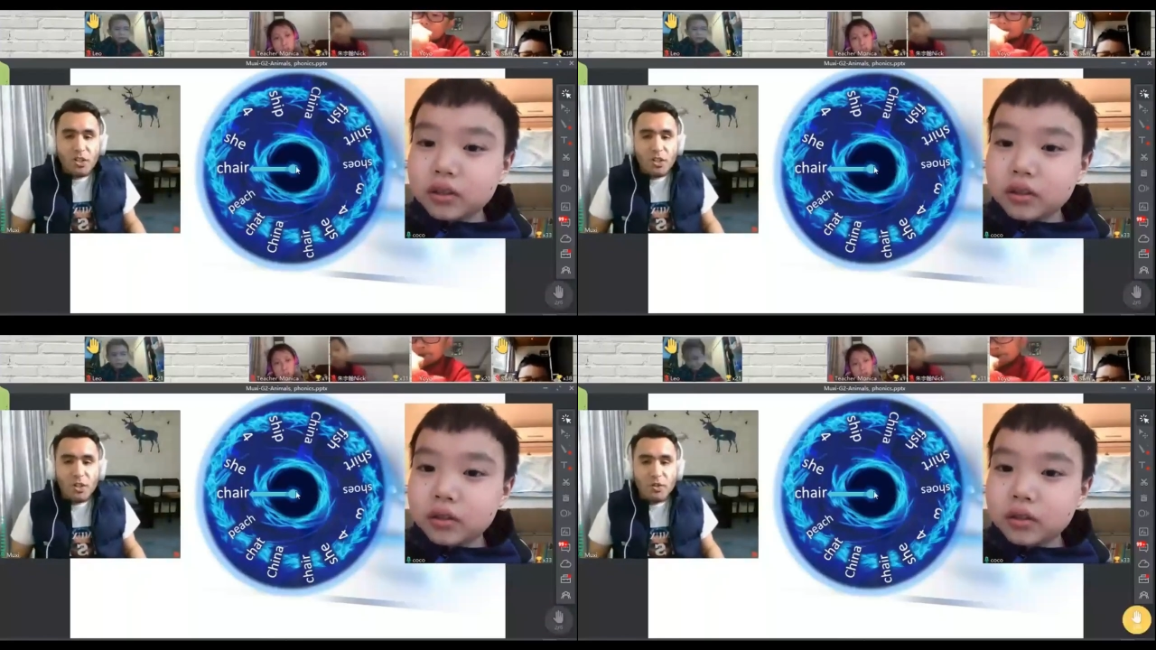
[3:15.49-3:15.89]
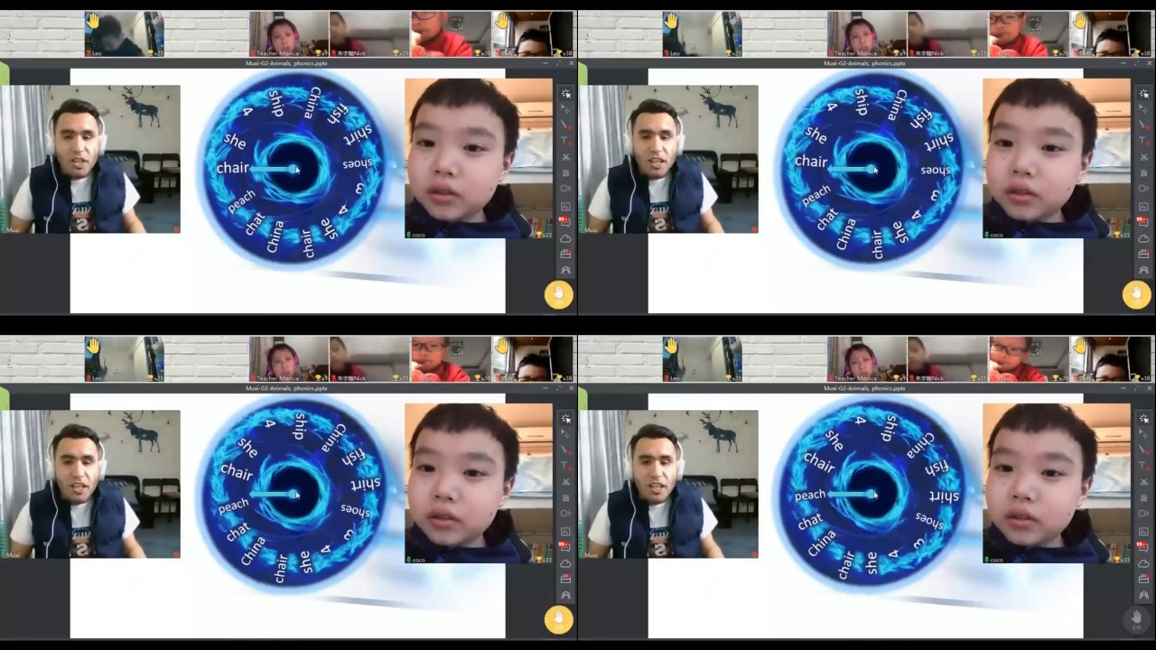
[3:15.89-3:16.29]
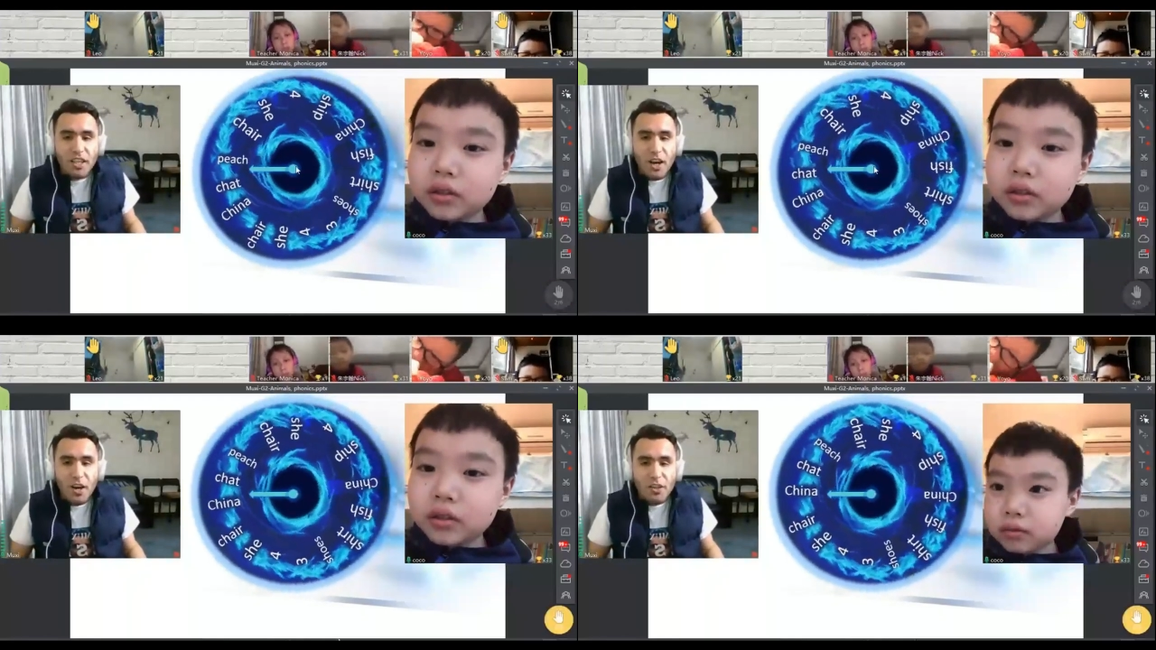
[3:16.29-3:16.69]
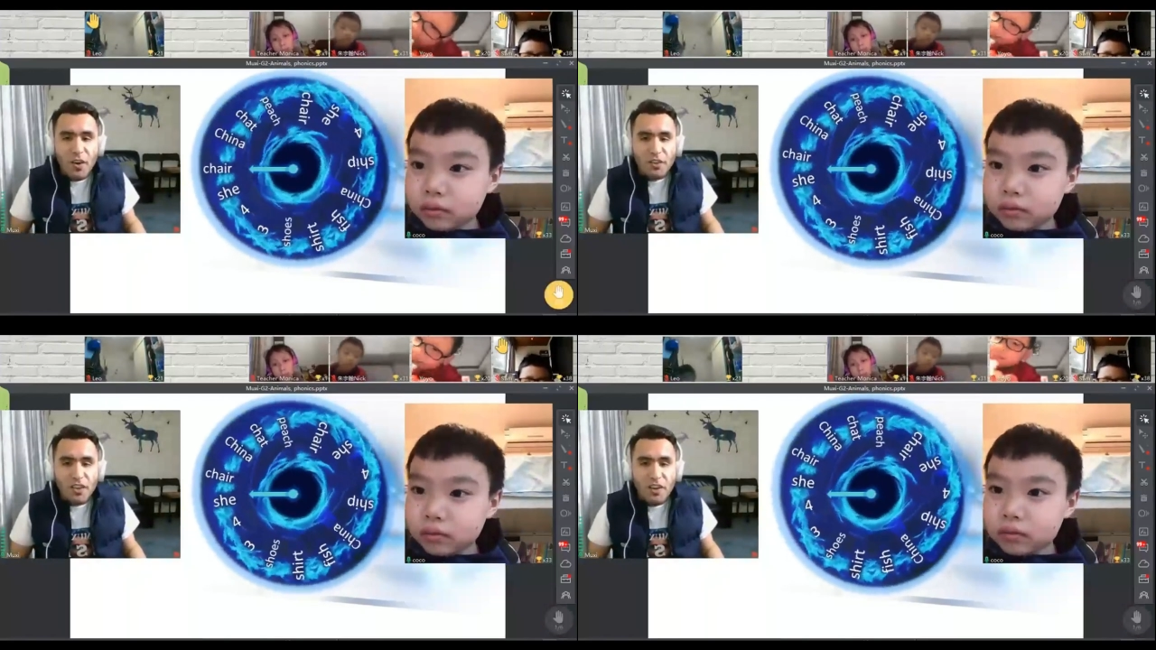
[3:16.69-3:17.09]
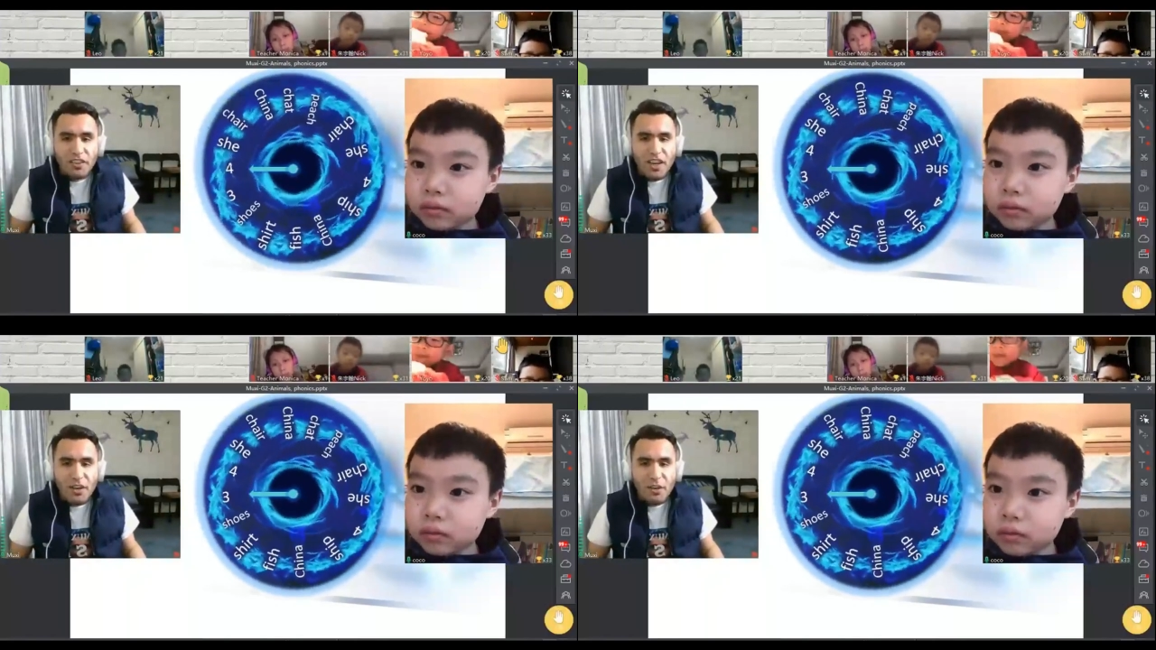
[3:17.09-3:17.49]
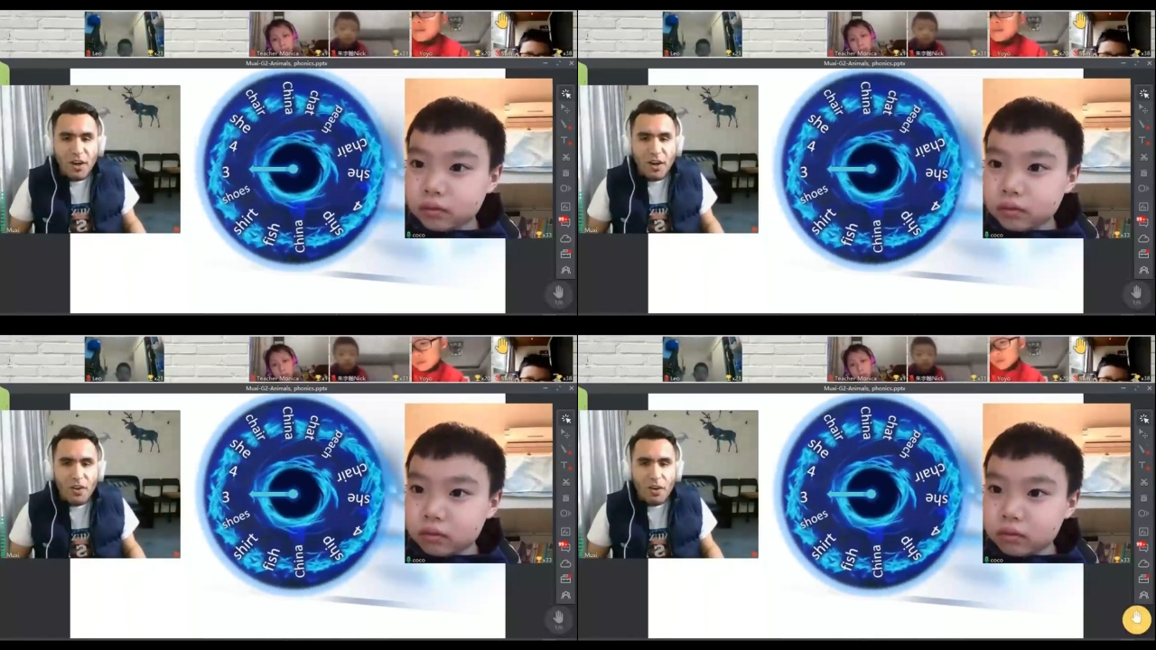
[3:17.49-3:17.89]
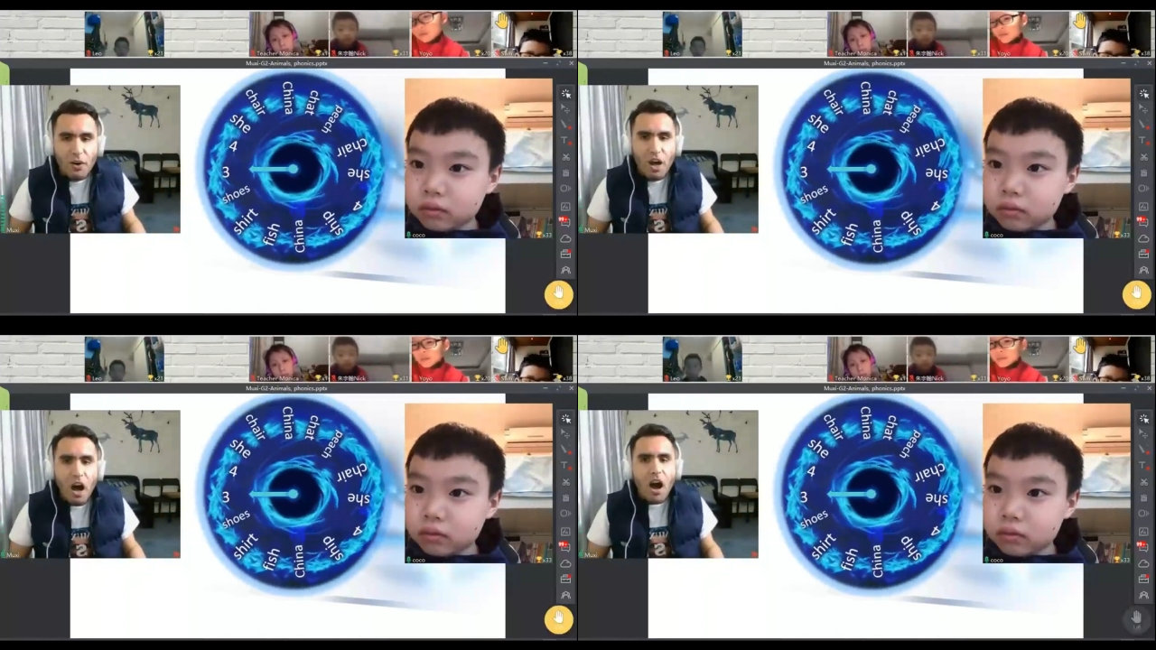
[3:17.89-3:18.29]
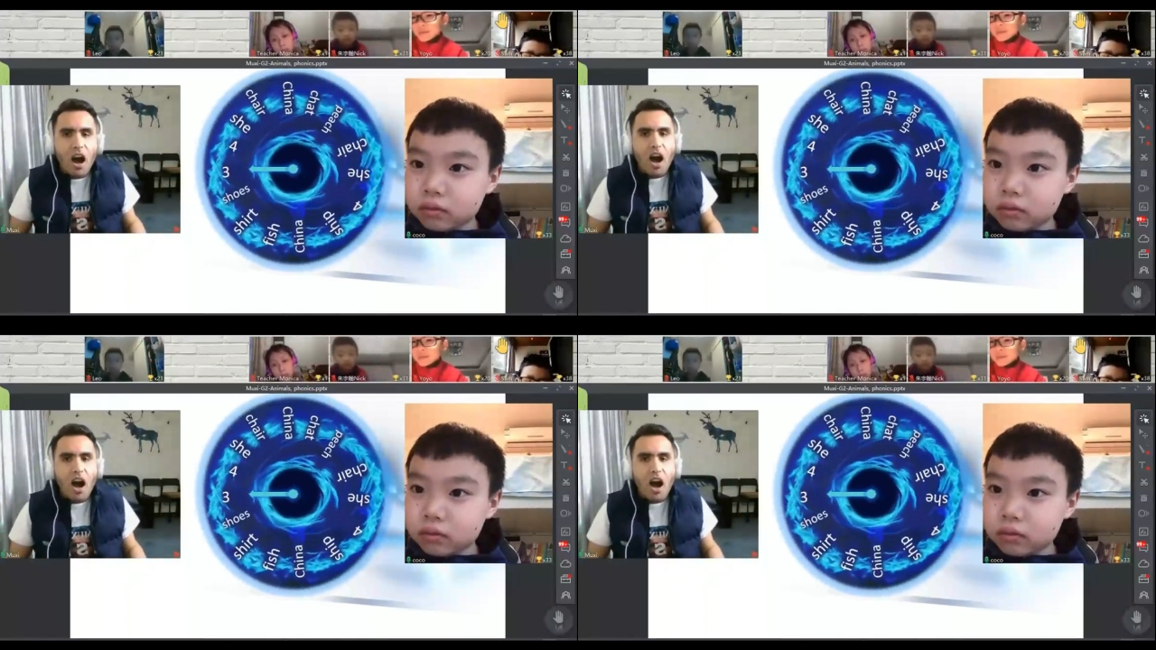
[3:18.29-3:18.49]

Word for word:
Speaker 1: 1, 2, 3. Go, go, go, go, go, go.